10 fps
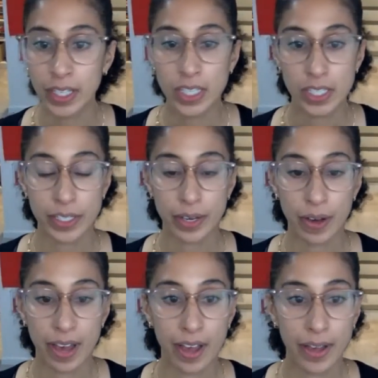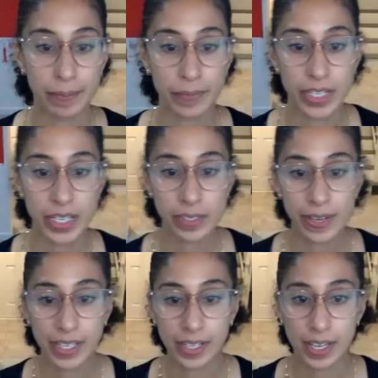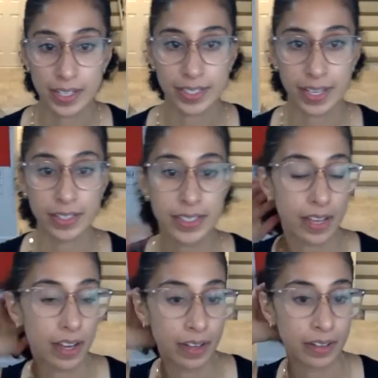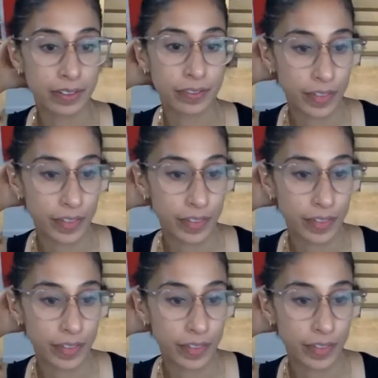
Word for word: So um, just so I can get a sense of